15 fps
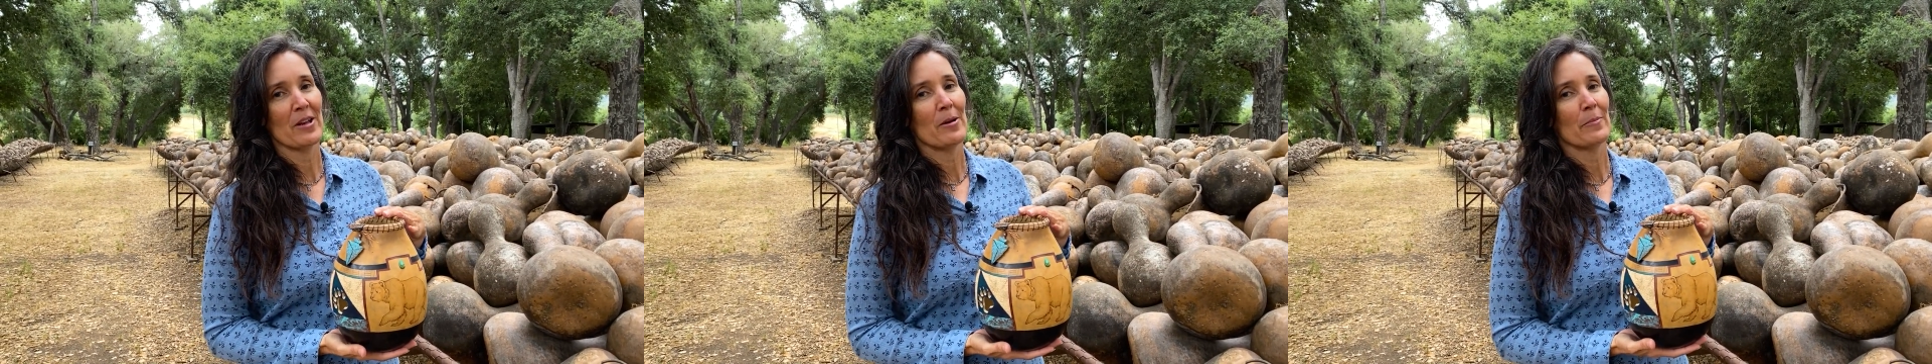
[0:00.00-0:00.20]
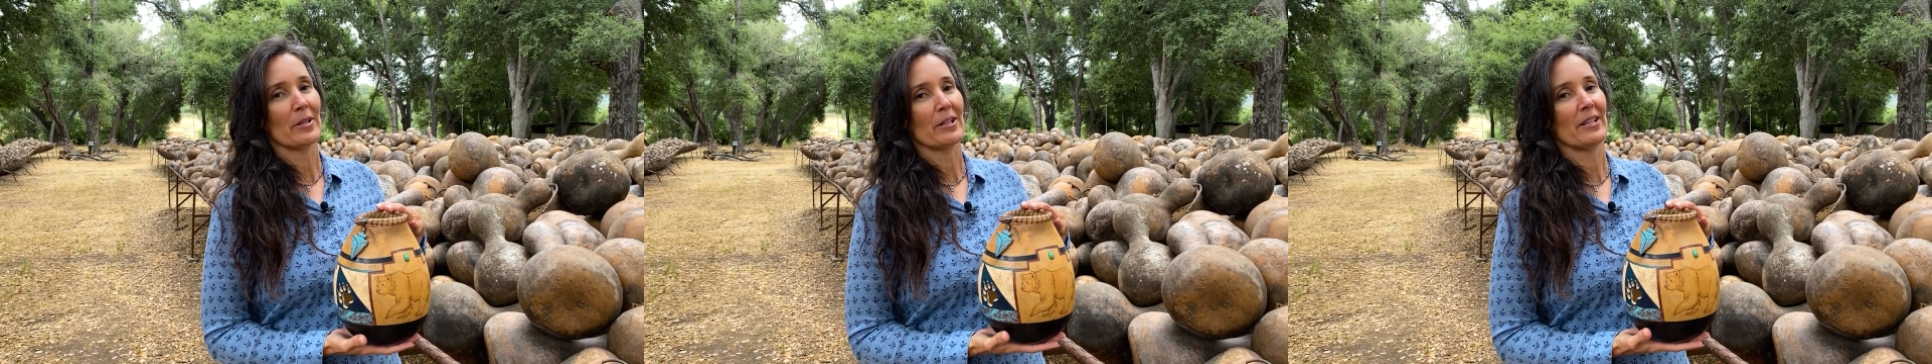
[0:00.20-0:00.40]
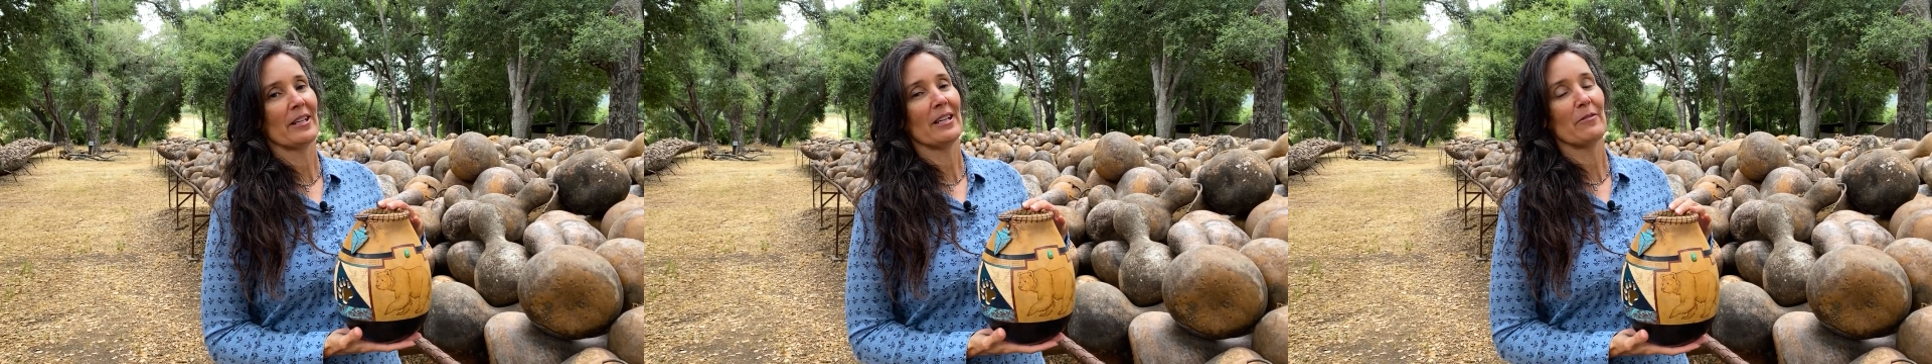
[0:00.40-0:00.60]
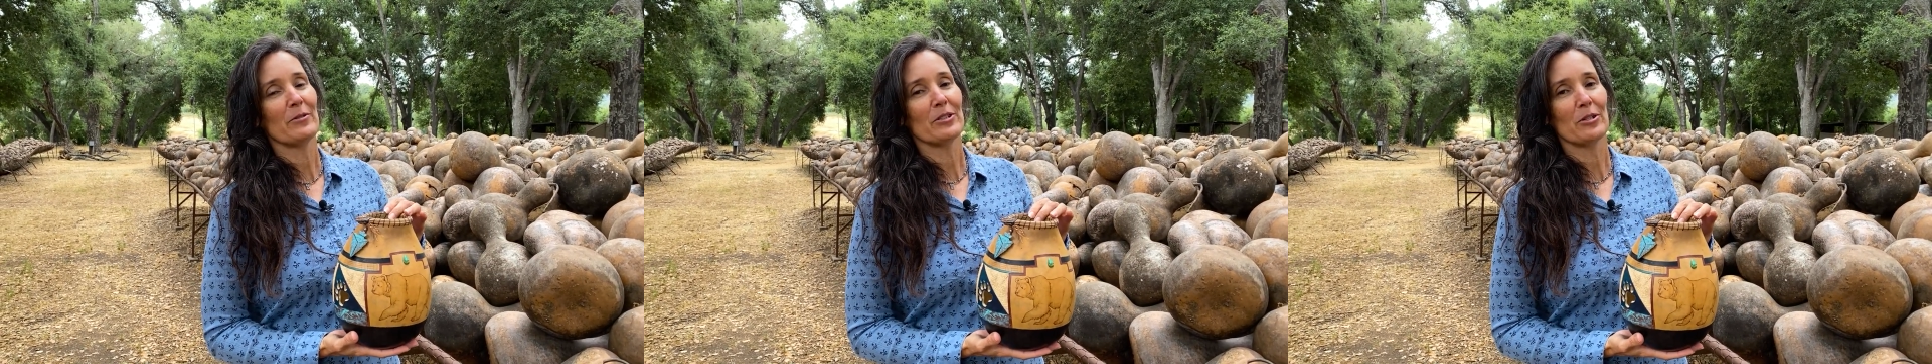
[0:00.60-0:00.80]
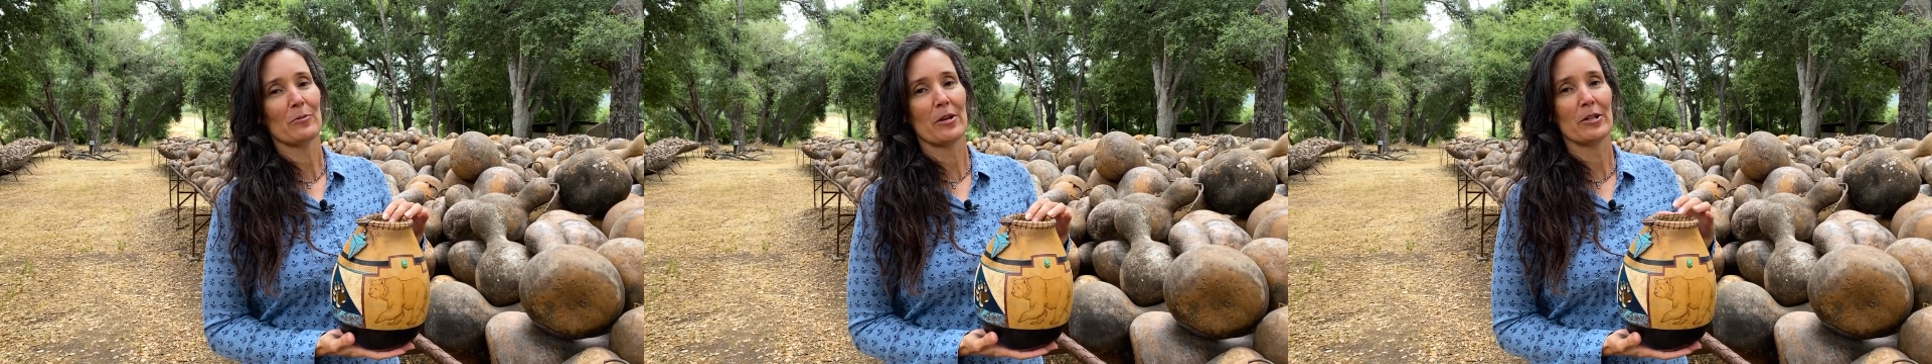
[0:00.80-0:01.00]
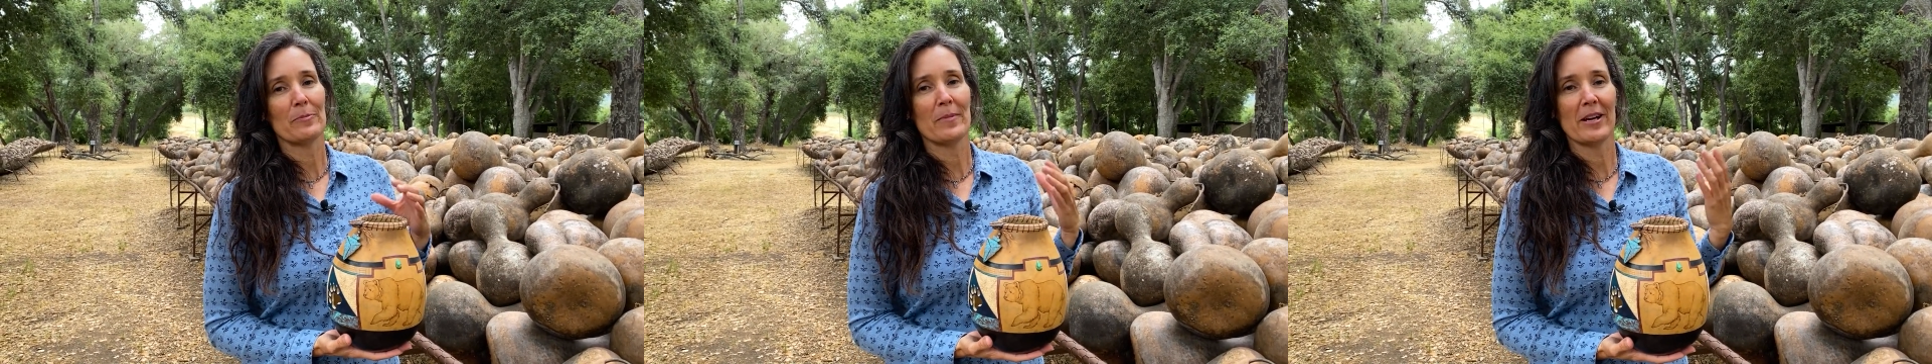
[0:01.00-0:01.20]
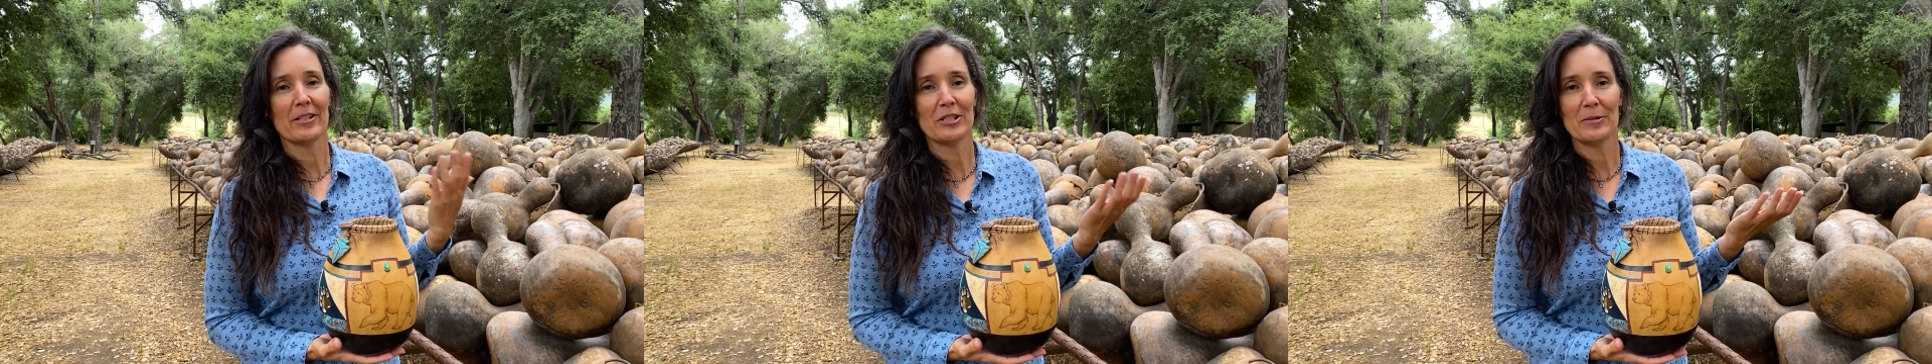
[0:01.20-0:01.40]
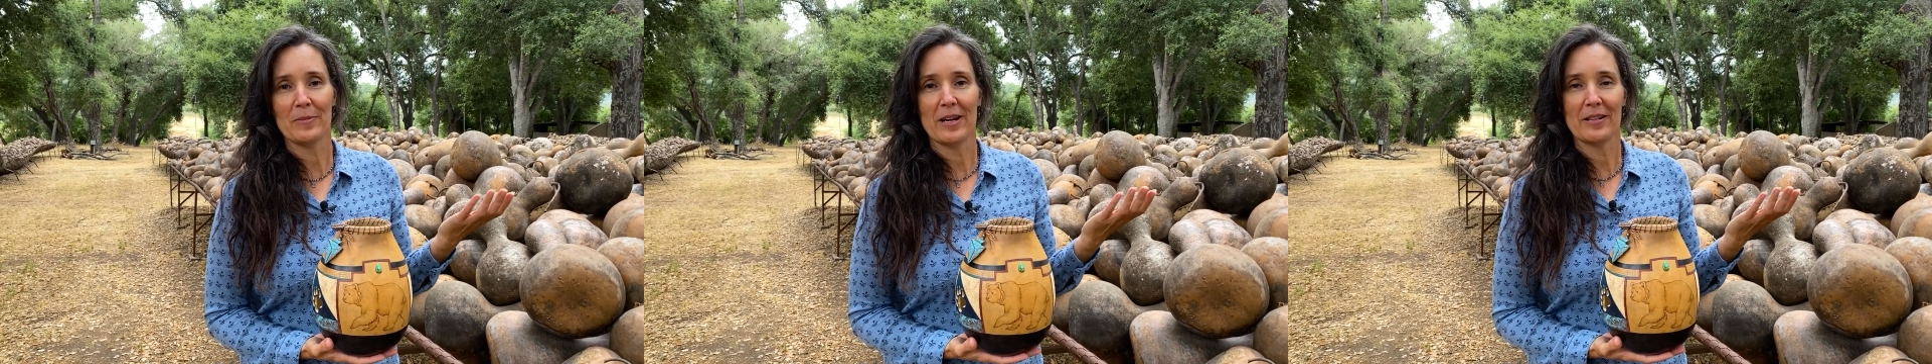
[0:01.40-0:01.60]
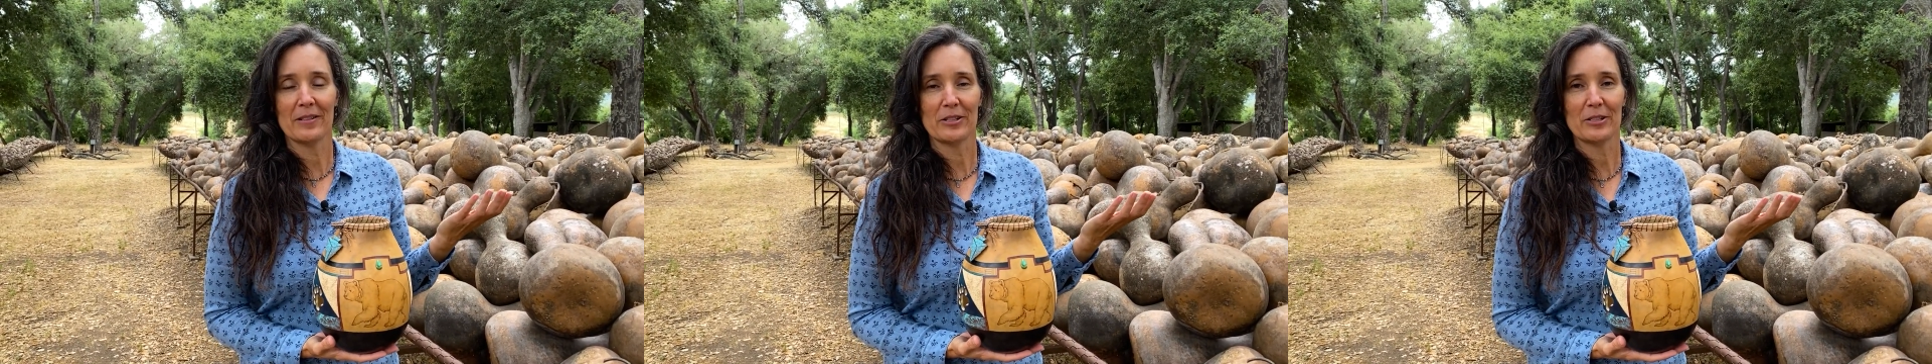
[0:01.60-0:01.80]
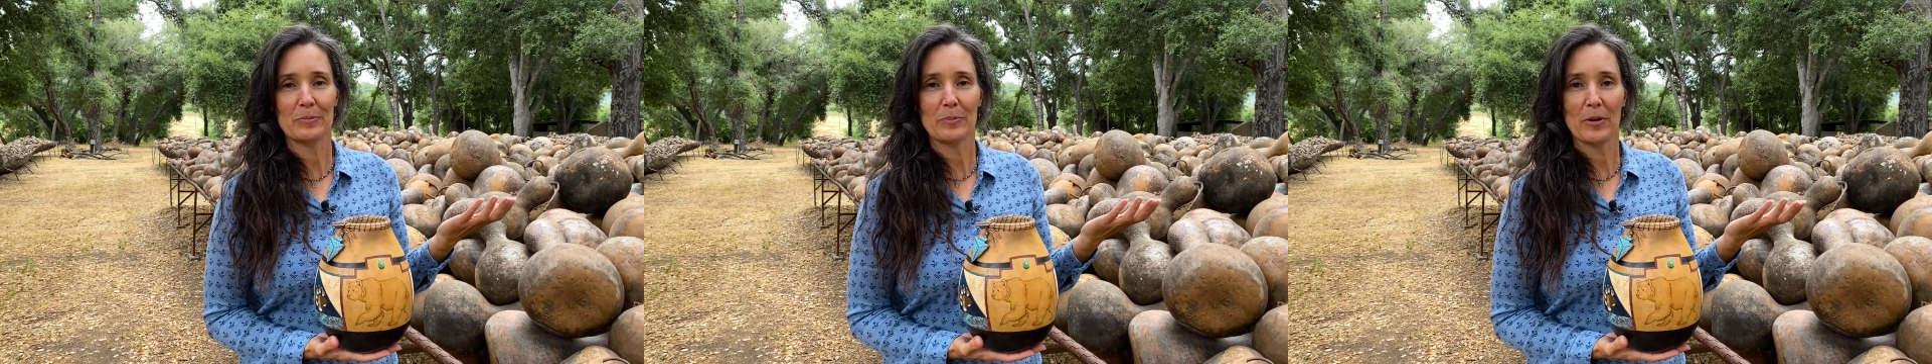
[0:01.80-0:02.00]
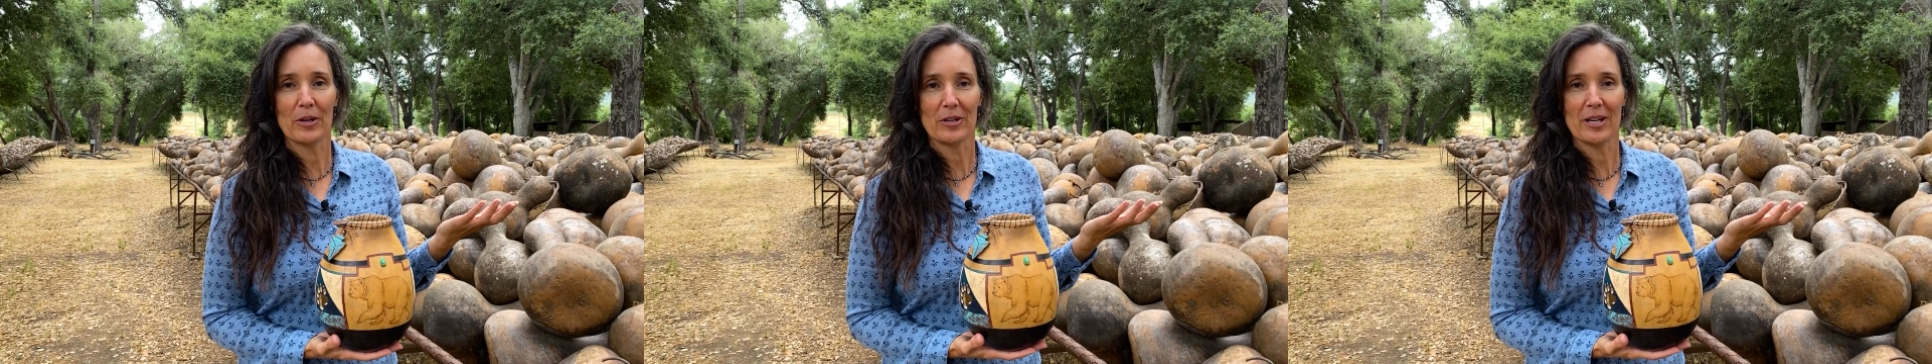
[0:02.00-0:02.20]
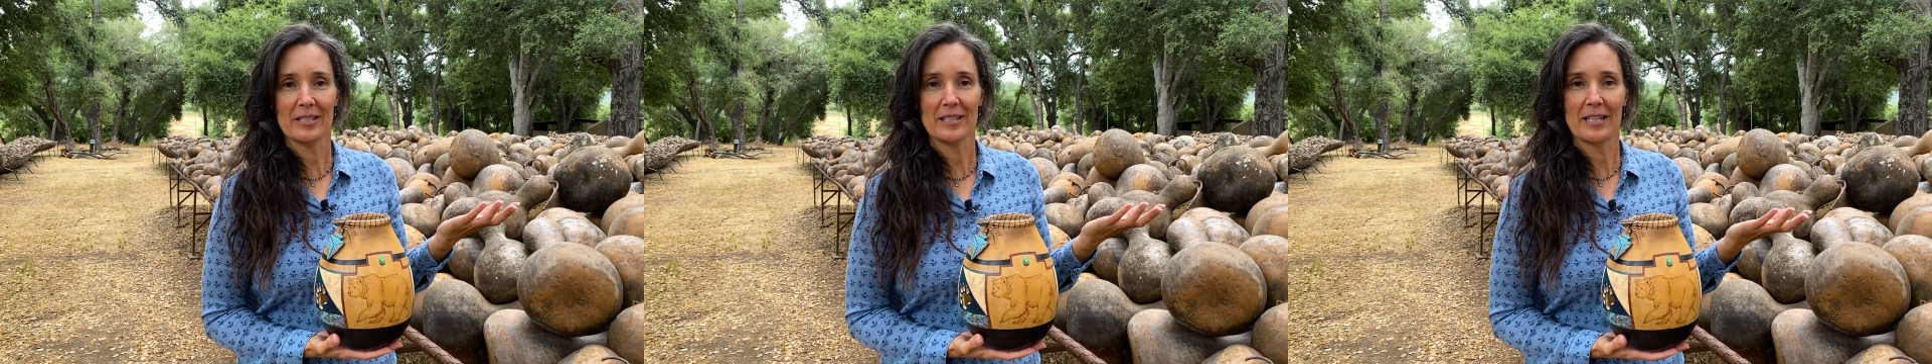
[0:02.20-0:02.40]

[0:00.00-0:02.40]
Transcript: But he was the one who masterminded this product,